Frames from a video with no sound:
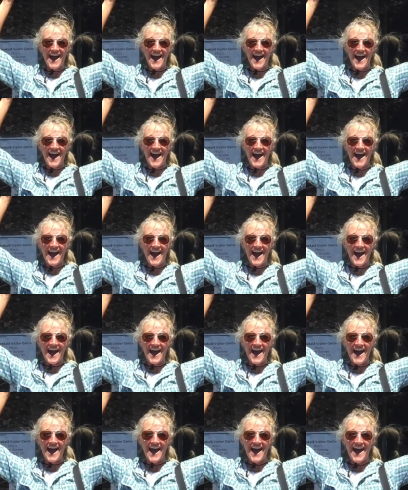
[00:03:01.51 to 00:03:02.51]

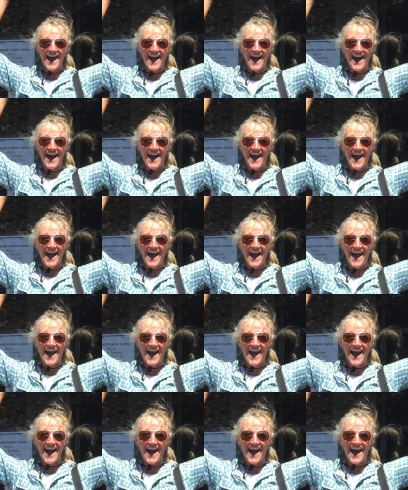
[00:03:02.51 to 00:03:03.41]
[no speech]